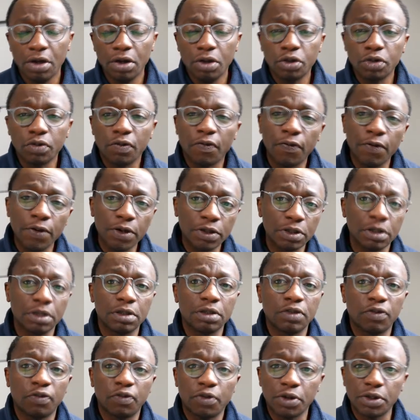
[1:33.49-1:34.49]
So first
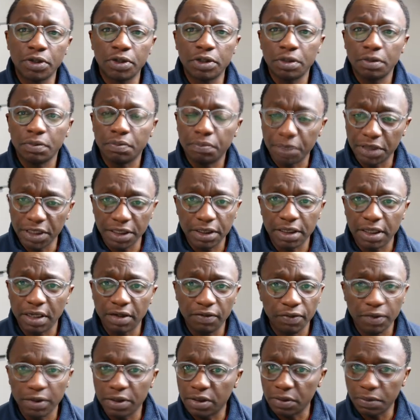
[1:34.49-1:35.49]
things first, be
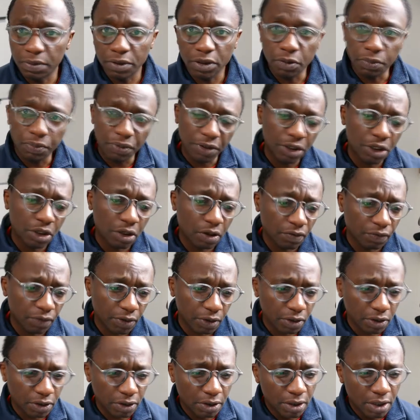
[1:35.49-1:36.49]
safe. It's pretty
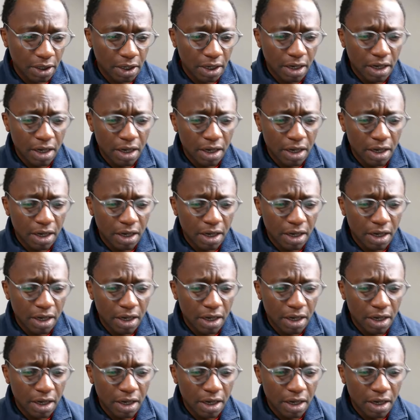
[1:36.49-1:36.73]
obvious.